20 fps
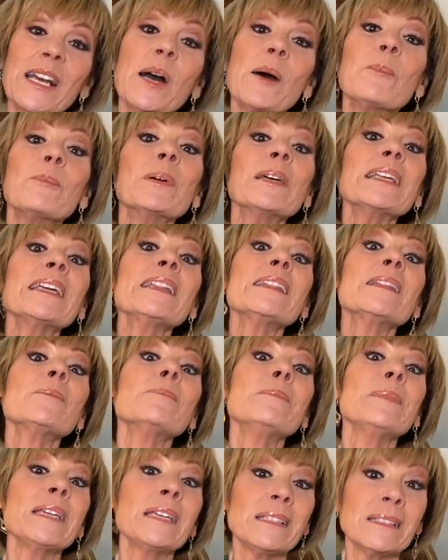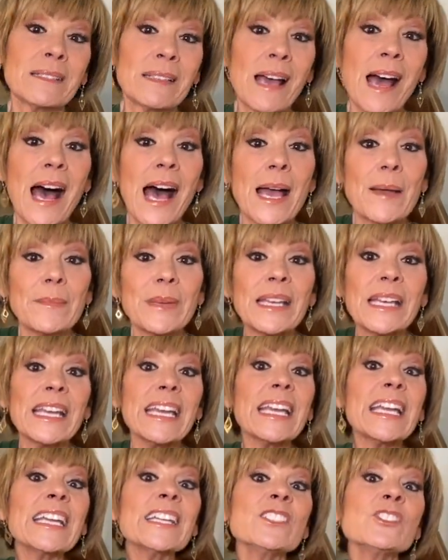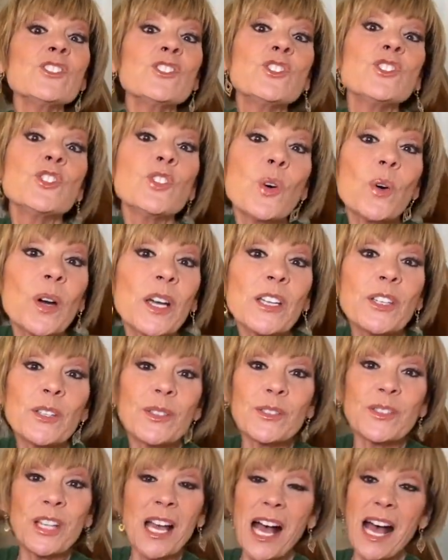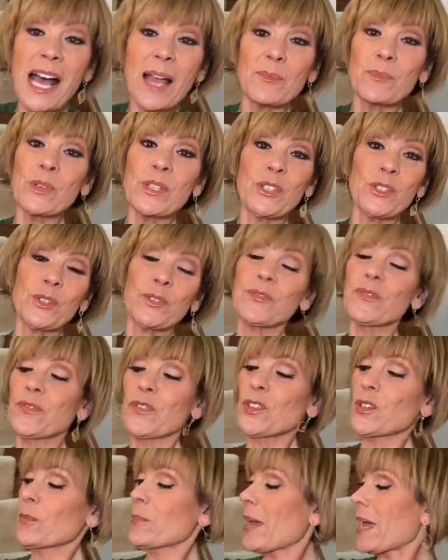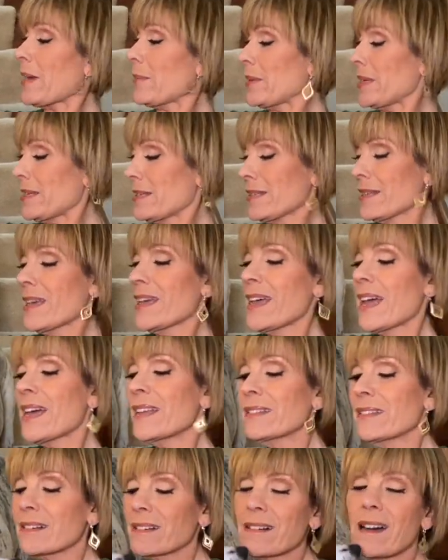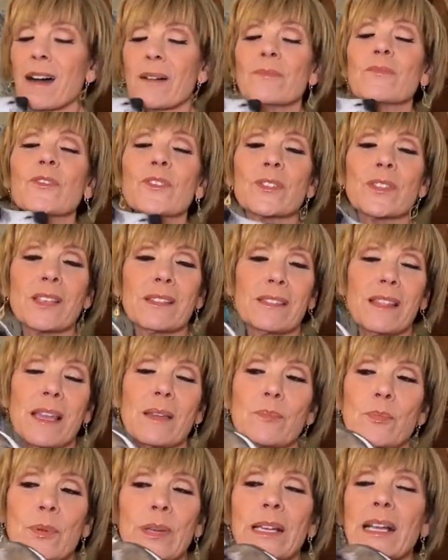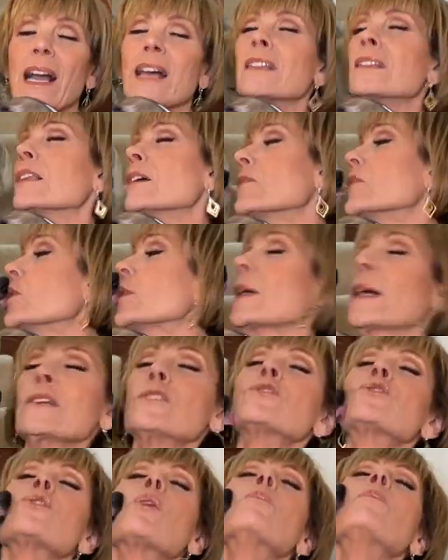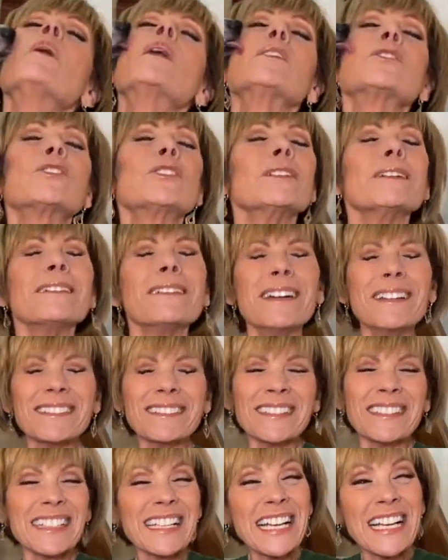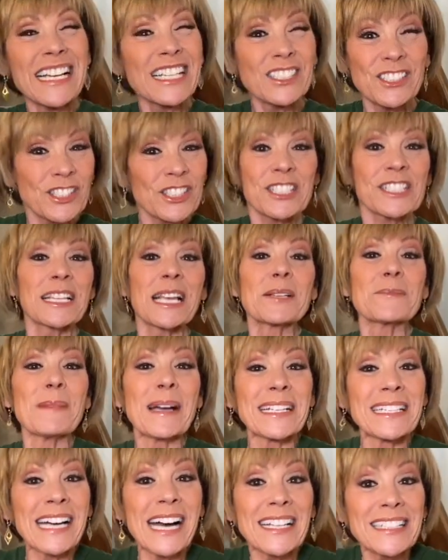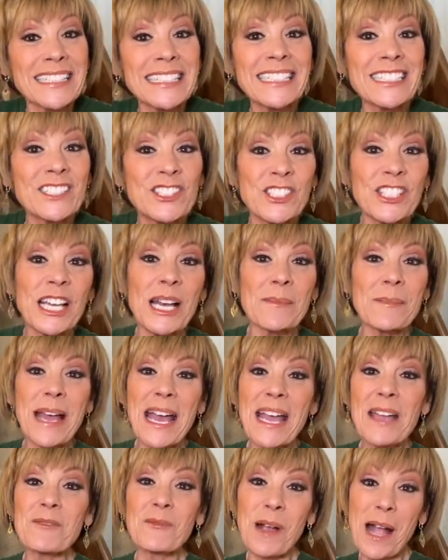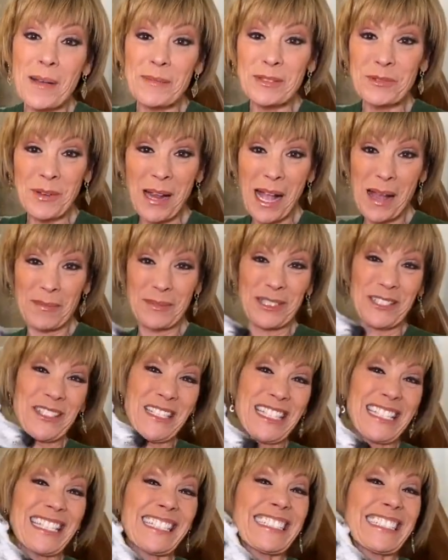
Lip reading: But in the meantime, enjoy your time with your fur babies and the comfort that they bring. I love you guys so much. Just like my colleague at GMA, Robin Roberts.